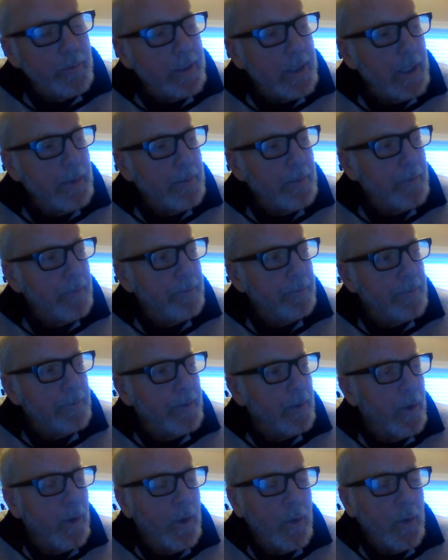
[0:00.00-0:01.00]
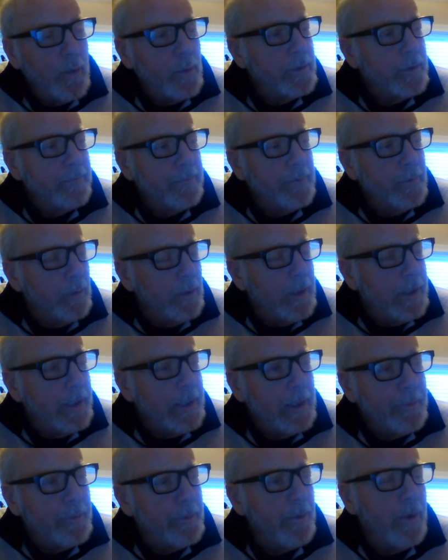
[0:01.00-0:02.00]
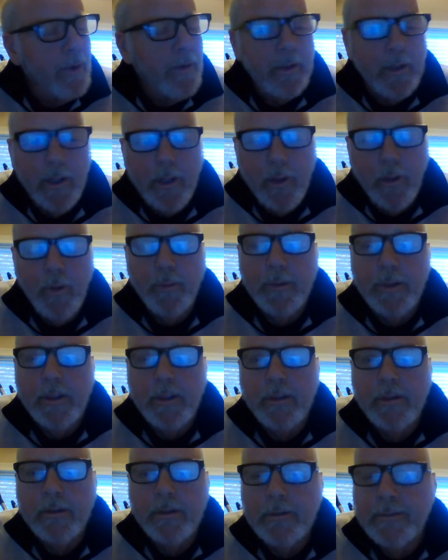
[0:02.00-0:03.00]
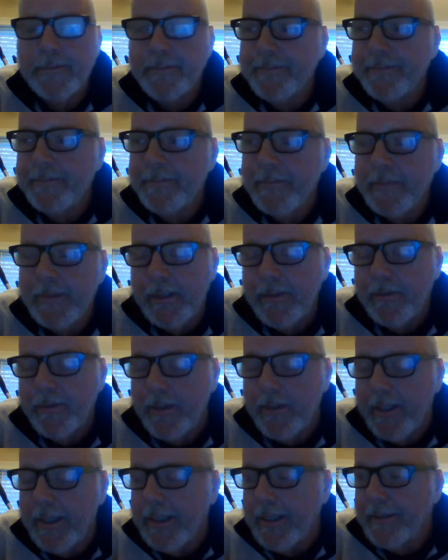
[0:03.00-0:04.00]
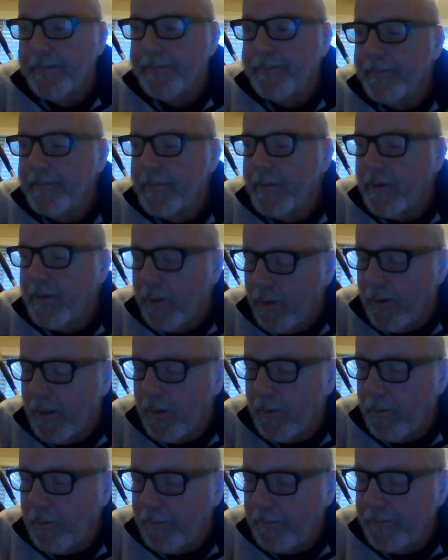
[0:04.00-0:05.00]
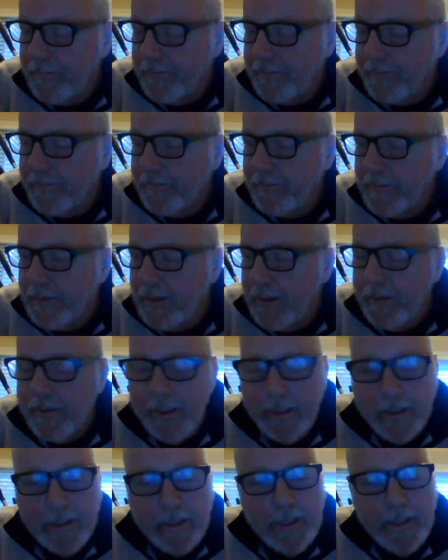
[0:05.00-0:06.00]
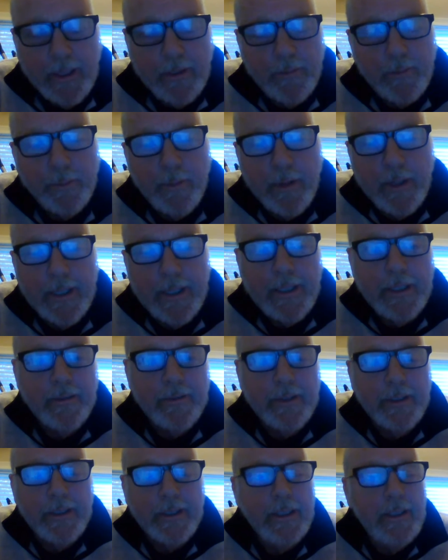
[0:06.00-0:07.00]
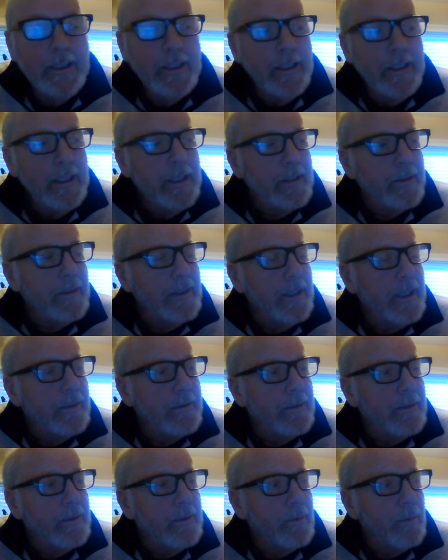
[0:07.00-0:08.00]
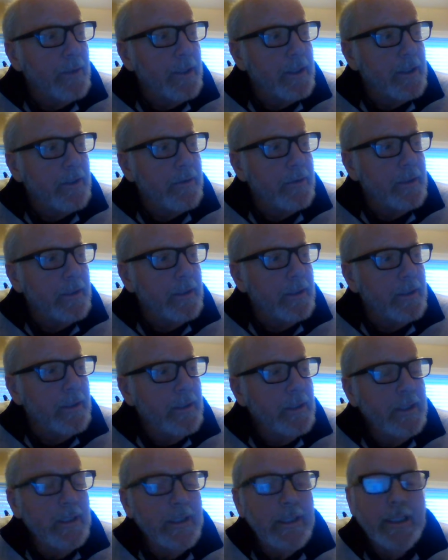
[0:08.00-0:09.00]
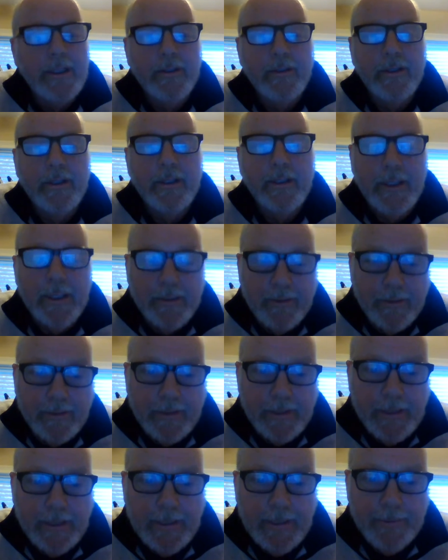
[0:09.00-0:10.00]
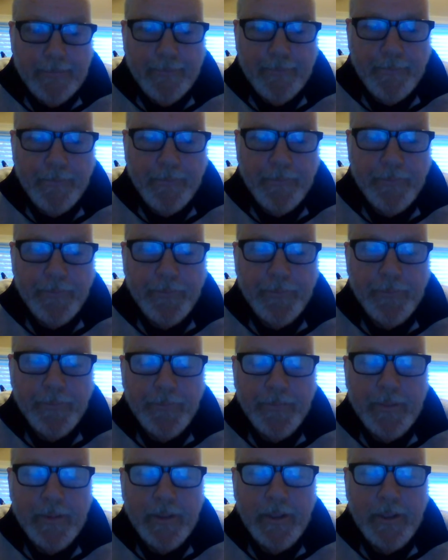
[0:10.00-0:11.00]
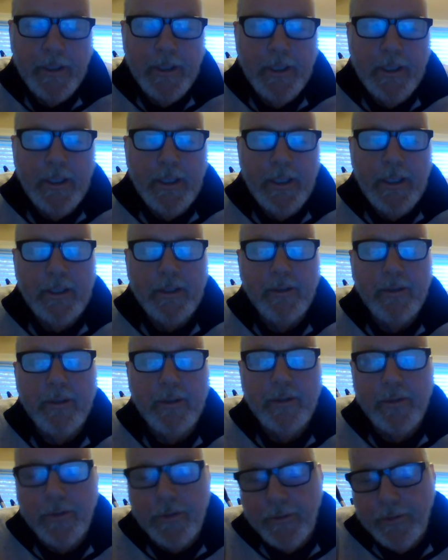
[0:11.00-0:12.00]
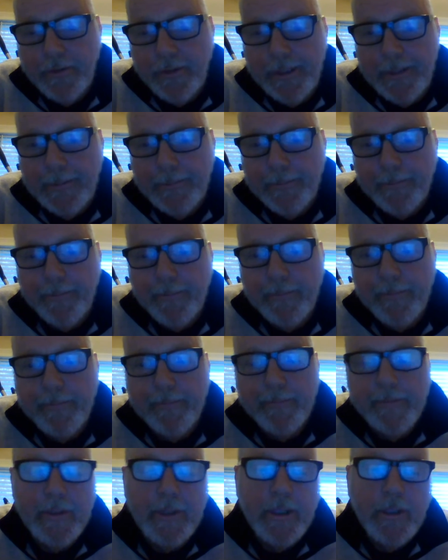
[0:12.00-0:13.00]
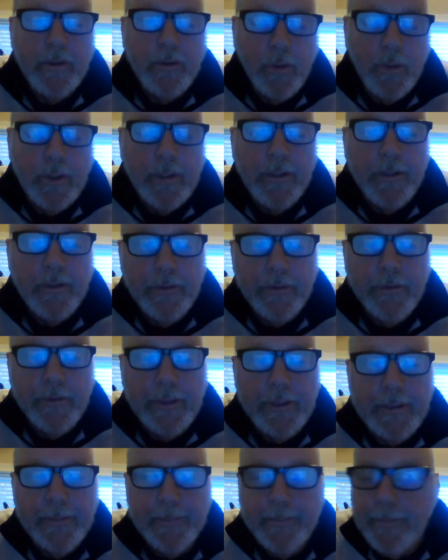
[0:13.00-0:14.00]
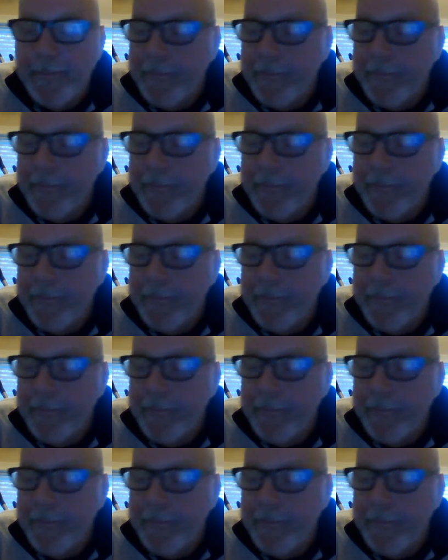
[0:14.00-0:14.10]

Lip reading: we came up a whole different way up through Oklahoma. That's okay. So he said, and I was praying, he said, it's not the direction, it's the destiny. It's the journey. Enjoy the journey.